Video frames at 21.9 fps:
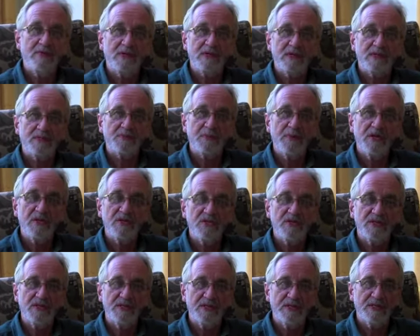
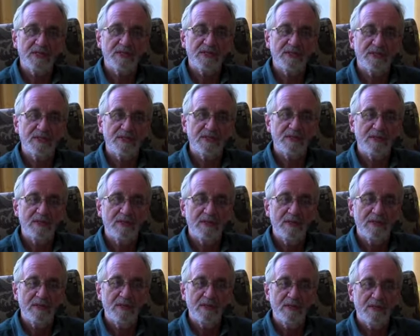expression is
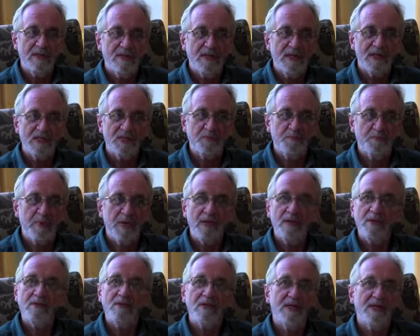it's
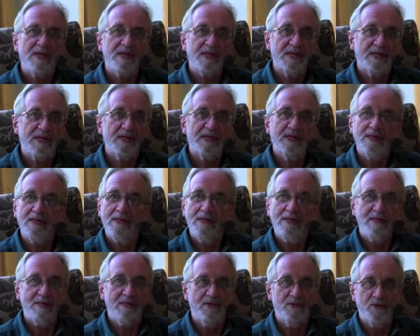better than a kick
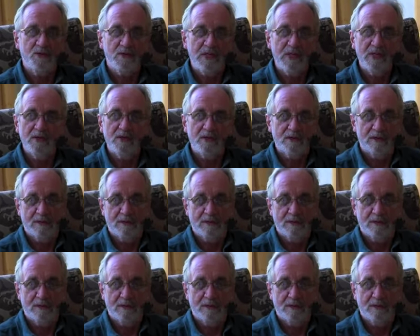in the rear.